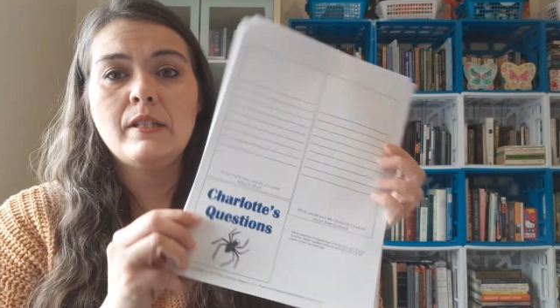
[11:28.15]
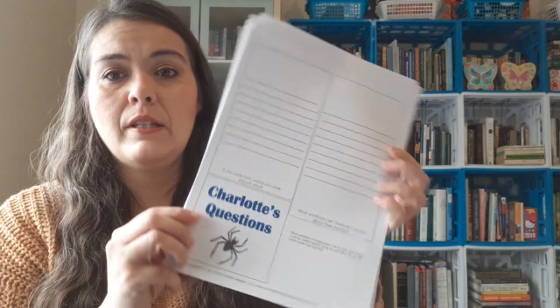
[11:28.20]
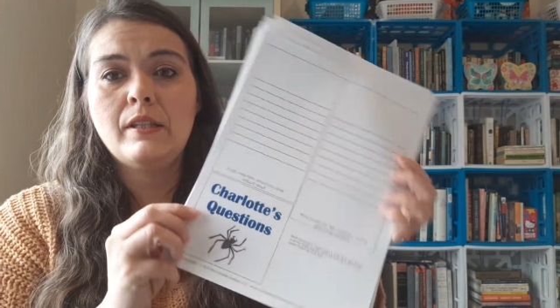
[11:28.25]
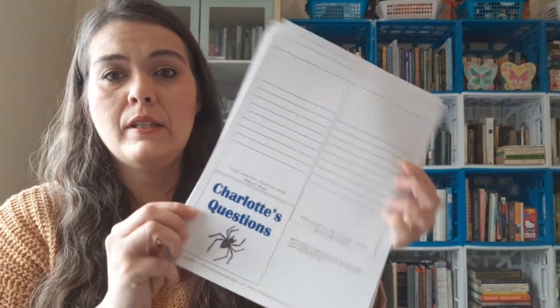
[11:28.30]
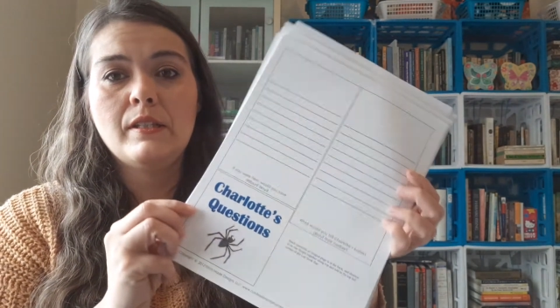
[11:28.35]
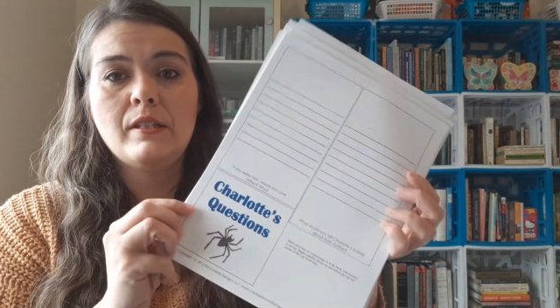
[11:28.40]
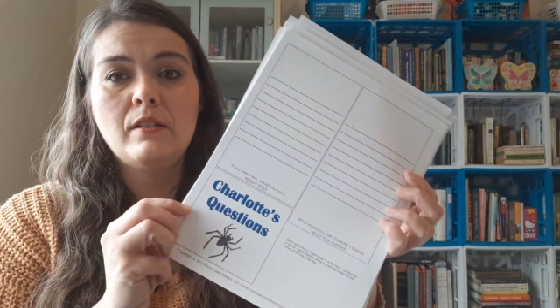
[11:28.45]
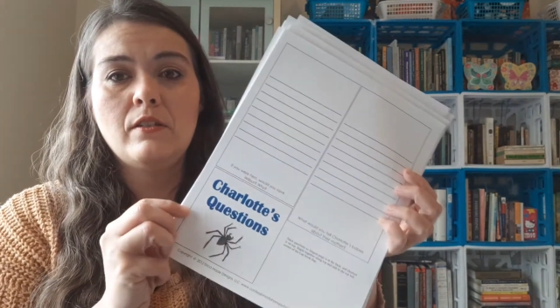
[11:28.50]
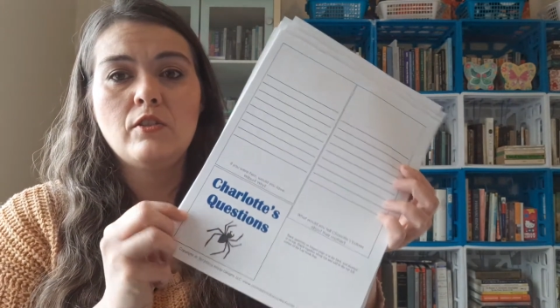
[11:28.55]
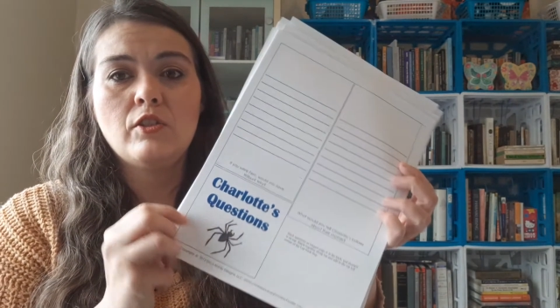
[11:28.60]
and
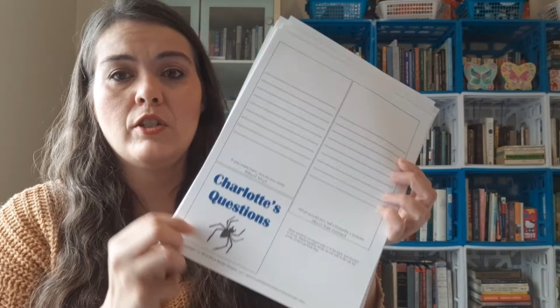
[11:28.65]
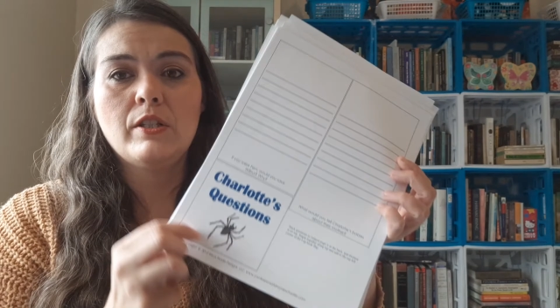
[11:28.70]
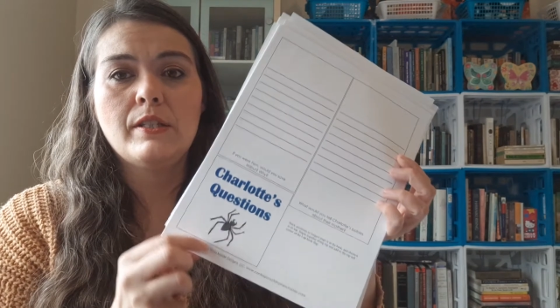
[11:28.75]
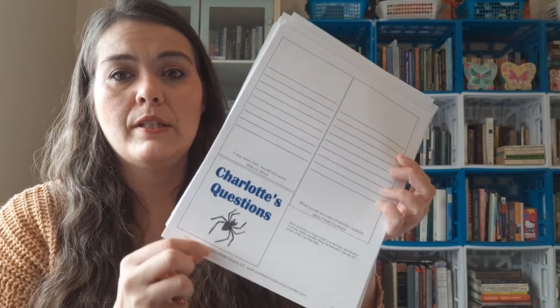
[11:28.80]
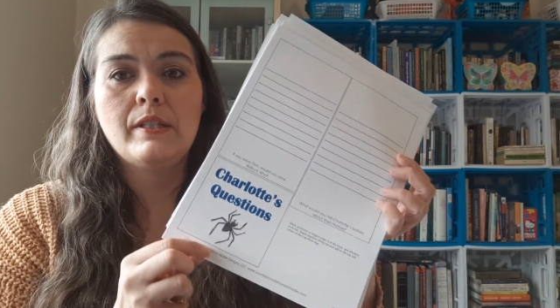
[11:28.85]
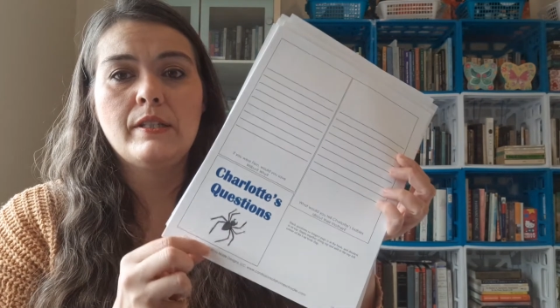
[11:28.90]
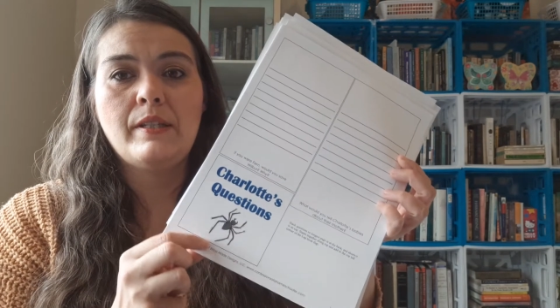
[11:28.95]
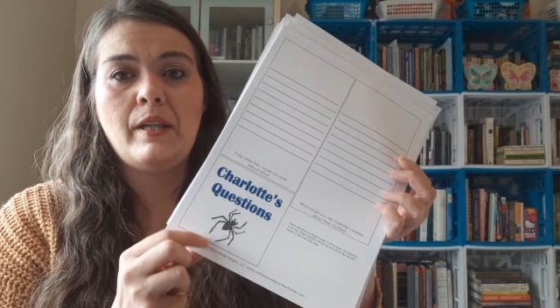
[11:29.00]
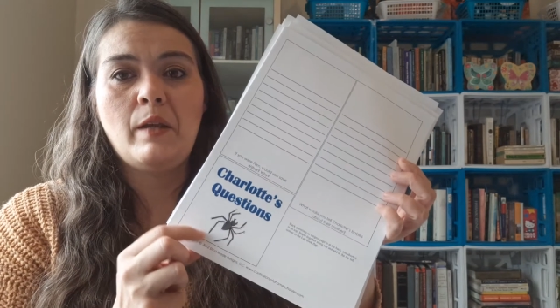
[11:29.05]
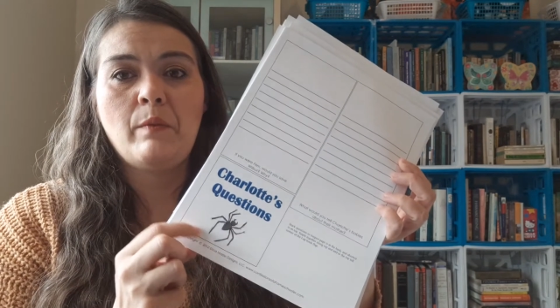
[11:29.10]
this is
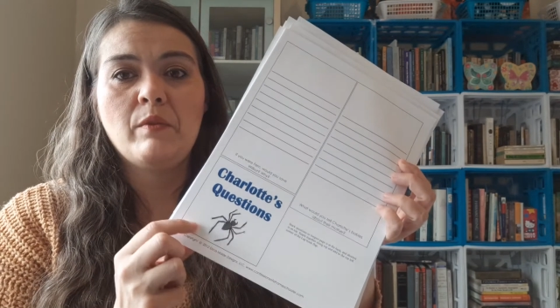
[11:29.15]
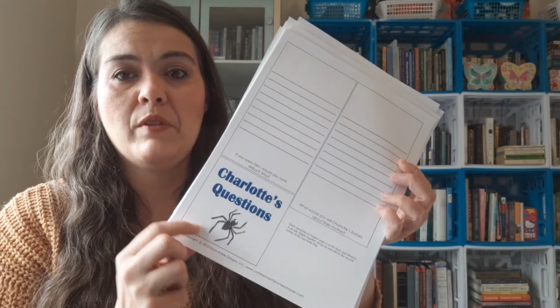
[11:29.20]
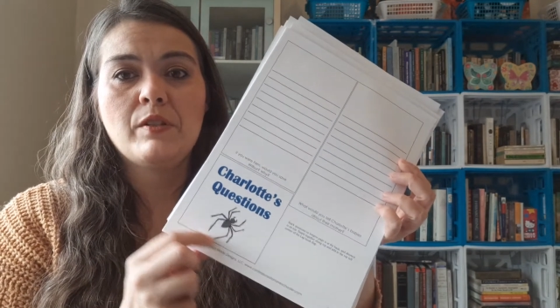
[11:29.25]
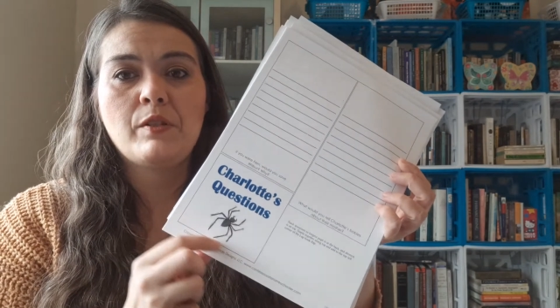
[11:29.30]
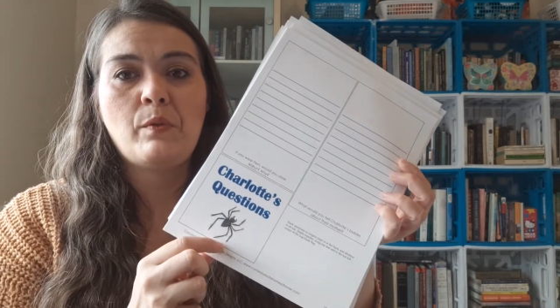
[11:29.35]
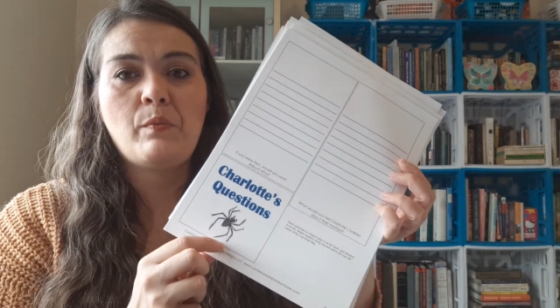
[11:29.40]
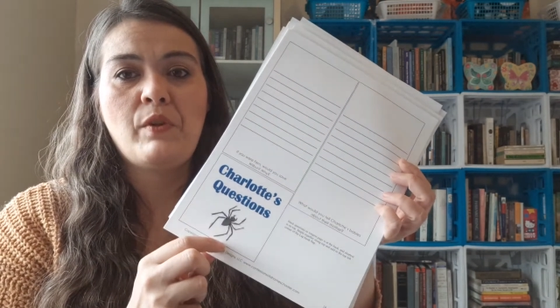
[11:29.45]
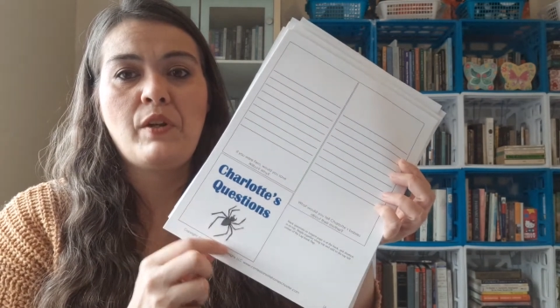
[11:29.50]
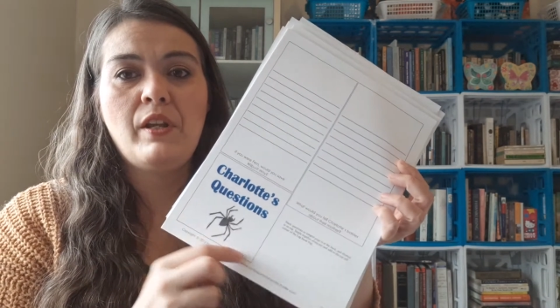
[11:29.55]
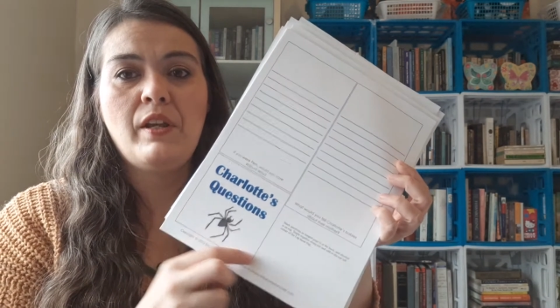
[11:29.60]
just the same as
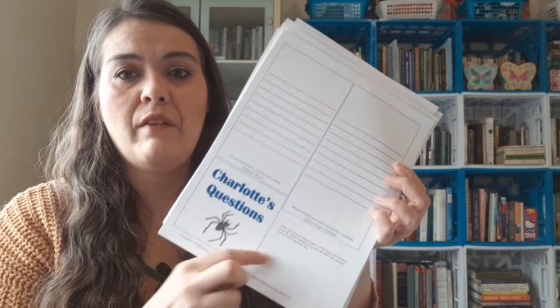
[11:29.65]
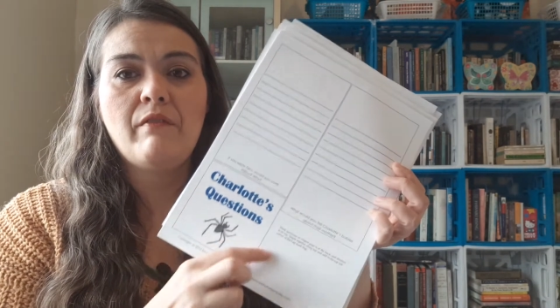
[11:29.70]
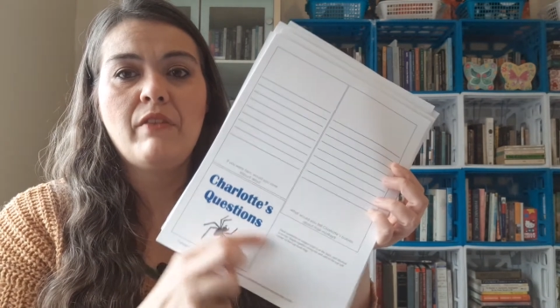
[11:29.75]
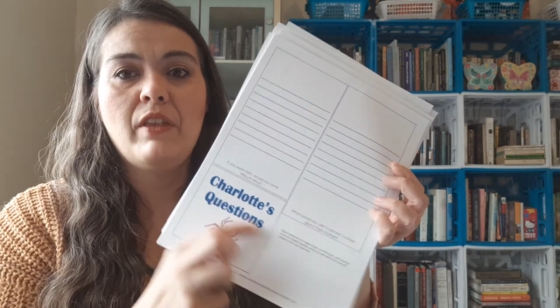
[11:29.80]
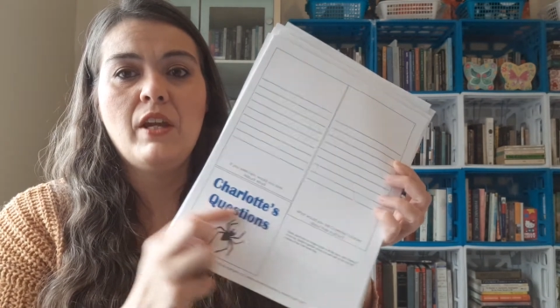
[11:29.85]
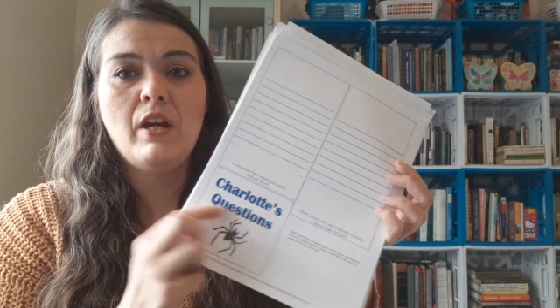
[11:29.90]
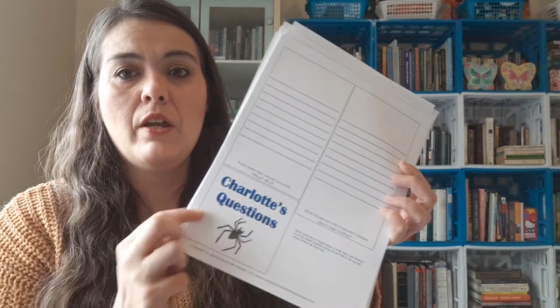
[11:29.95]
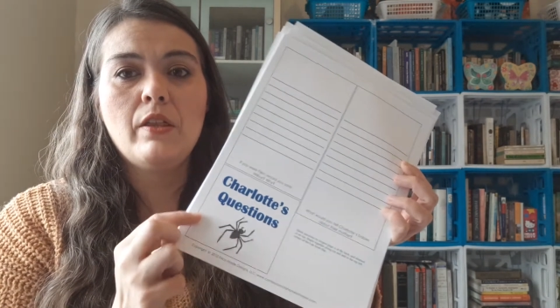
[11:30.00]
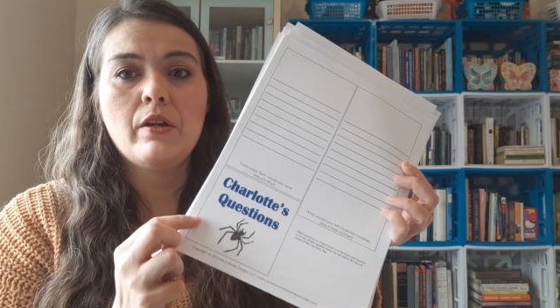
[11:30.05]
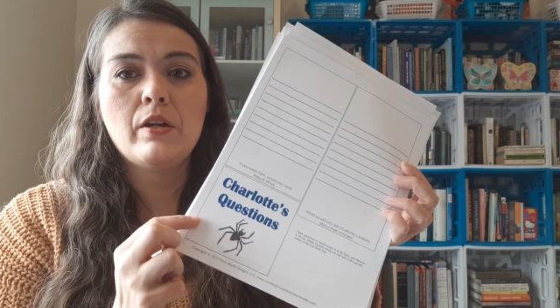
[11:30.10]
so many of
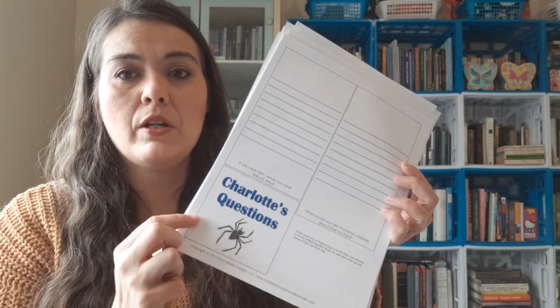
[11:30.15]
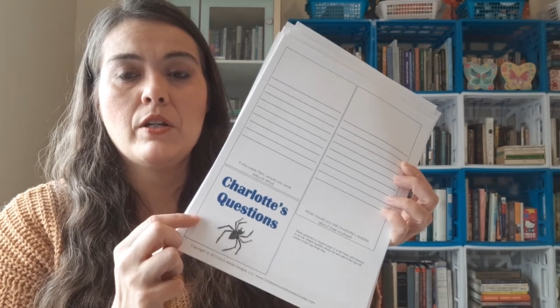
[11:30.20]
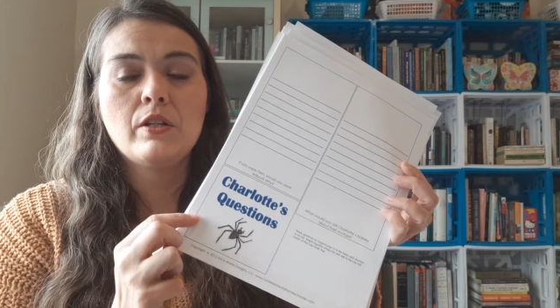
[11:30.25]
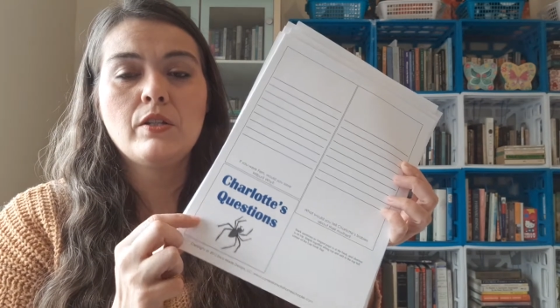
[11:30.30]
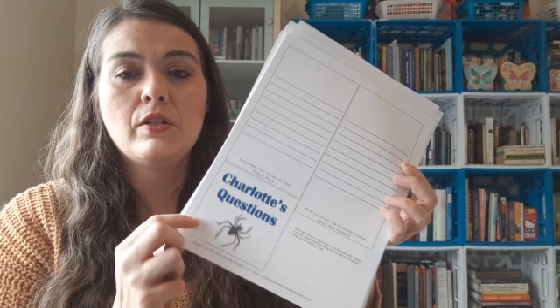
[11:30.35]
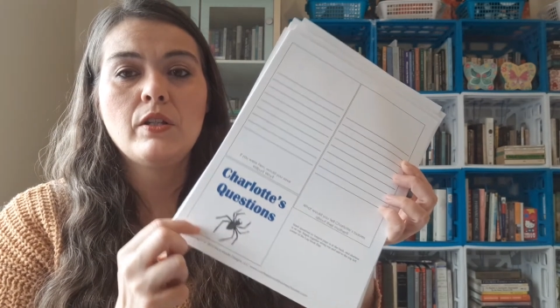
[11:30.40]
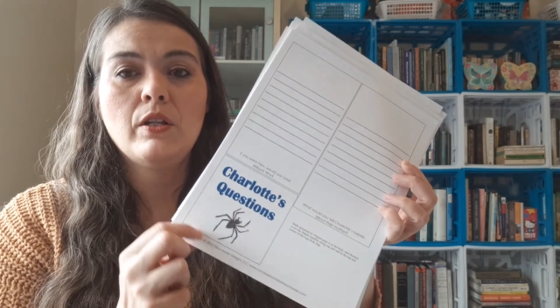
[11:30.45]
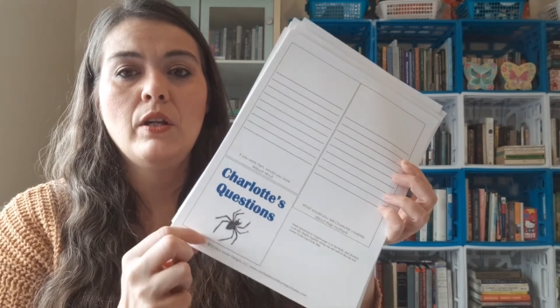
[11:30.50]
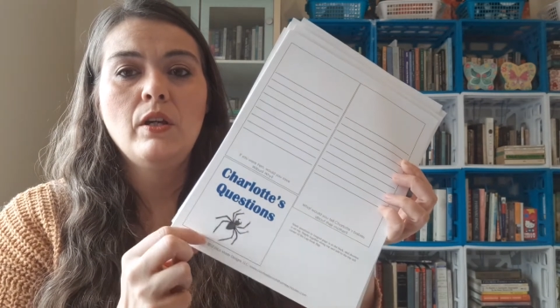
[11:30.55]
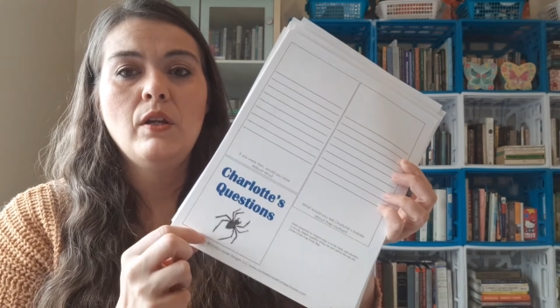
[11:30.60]
the
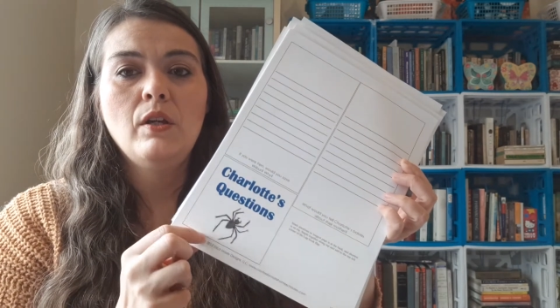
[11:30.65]
others,